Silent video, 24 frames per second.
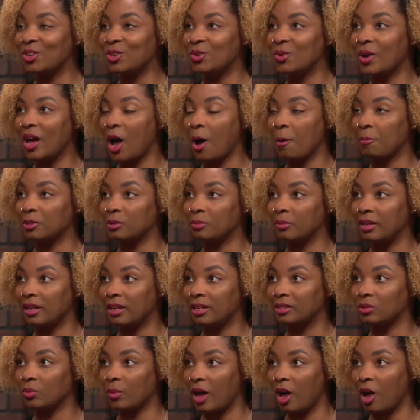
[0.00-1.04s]
who helps me
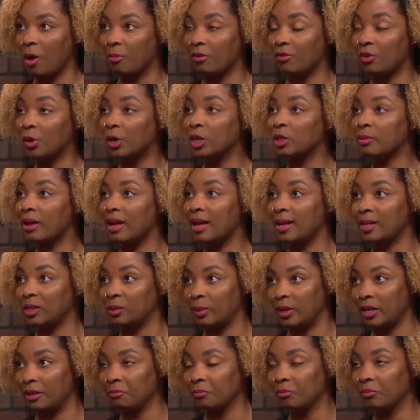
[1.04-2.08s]
as well. Before it was my
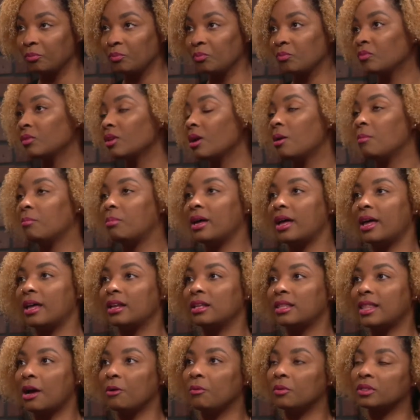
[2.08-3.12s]
husband. Okay. Mm-hmm.
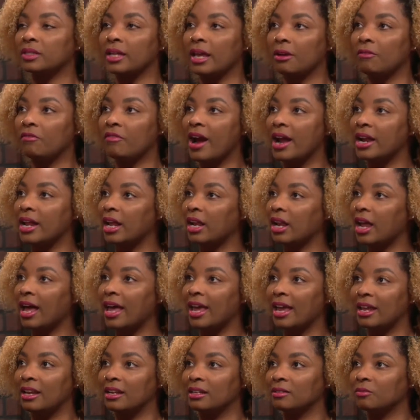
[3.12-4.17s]
But that was like Friday mm-hmm.
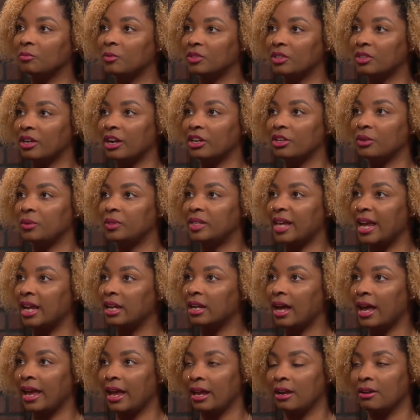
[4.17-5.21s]
night was our new date
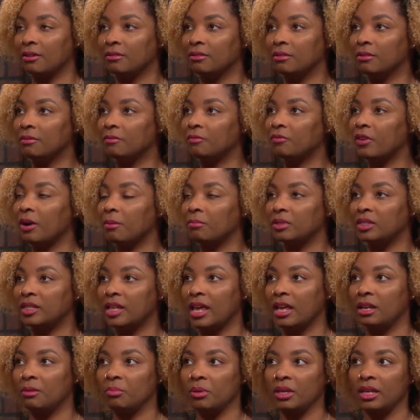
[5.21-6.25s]
night mm-hmm. from yeah.
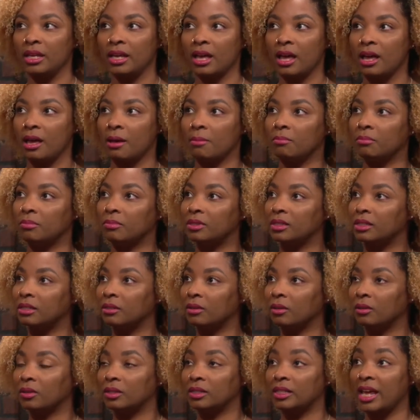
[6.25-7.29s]
10 p.m.
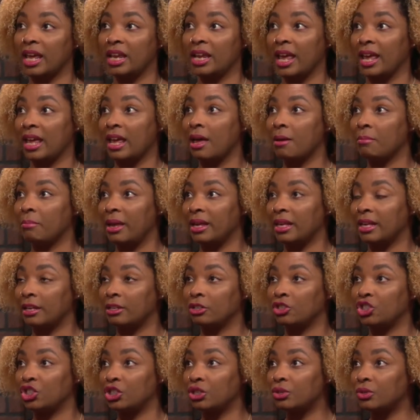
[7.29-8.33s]
till 10 a.m. Oh, making boy.
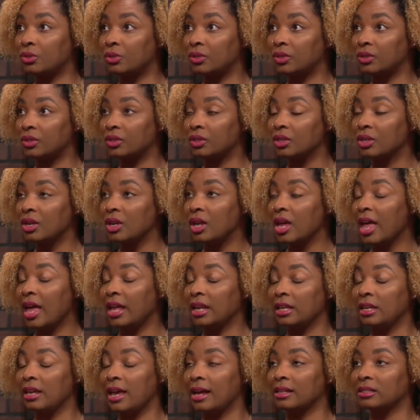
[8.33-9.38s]
juice. Wow. Right. And
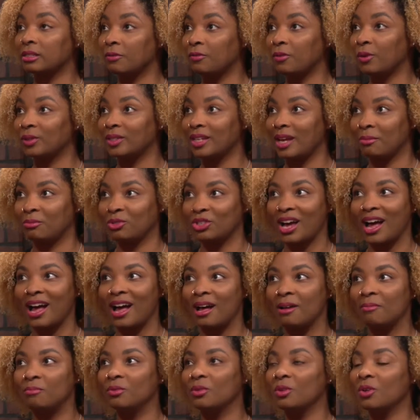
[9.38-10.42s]
he has a full time
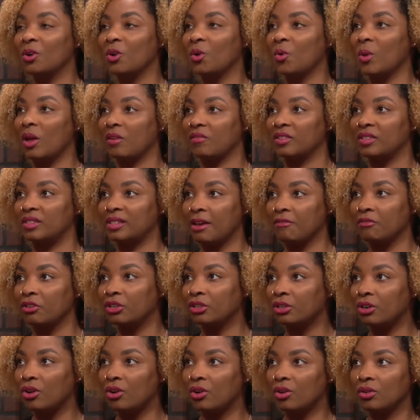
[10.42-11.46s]
job. Yeah. We have a seven
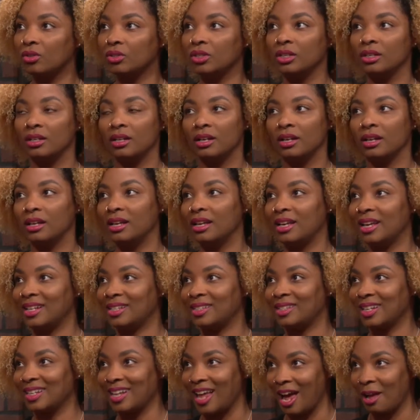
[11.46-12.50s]
year old. Yep. It's
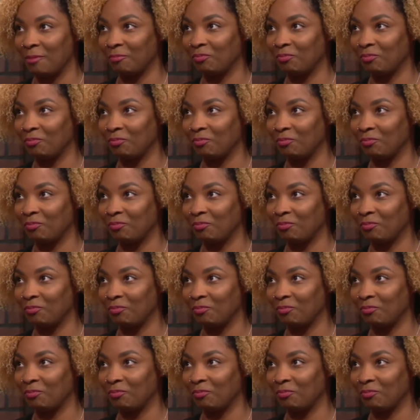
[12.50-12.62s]
mm-hmm. a lot. Mm.